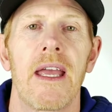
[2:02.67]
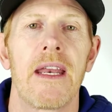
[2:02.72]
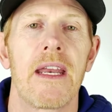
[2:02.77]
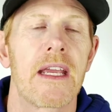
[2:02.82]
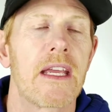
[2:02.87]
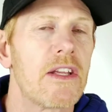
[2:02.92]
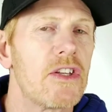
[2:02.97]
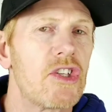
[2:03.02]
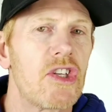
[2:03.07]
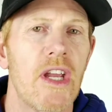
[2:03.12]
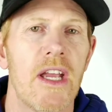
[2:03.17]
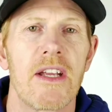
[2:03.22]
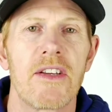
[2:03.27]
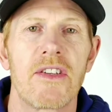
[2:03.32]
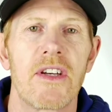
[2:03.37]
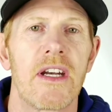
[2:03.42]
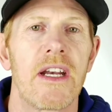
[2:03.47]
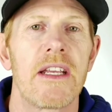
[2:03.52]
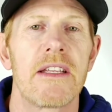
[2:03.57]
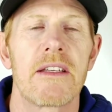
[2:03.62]
and it can
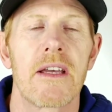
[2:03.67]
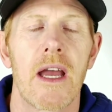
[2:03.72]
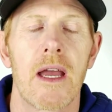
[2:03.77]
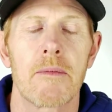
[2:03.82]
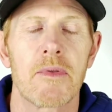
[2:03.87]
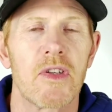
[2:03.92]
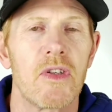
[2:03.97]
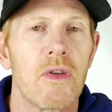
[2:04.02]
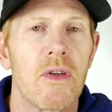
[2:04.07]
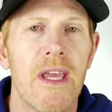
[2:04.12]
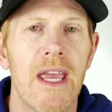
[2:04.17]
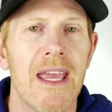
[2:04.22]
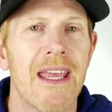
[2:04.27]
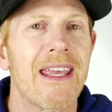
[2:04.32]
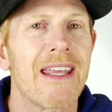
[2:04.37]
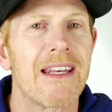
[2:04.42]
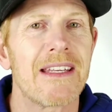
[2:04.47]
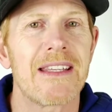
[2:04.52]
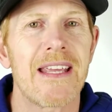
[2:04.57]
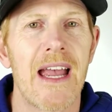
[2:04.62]
change at any time. So you can't
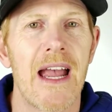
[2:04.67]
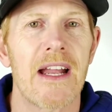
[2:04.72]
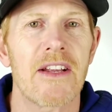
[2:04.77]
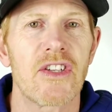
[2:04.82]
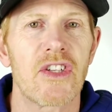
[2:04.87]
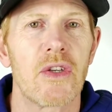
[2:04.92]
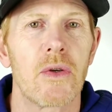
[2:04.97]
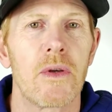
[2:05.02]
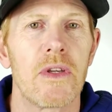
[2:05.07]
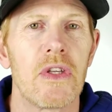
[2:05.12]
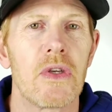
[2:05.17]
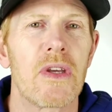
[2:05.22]
get attached to it.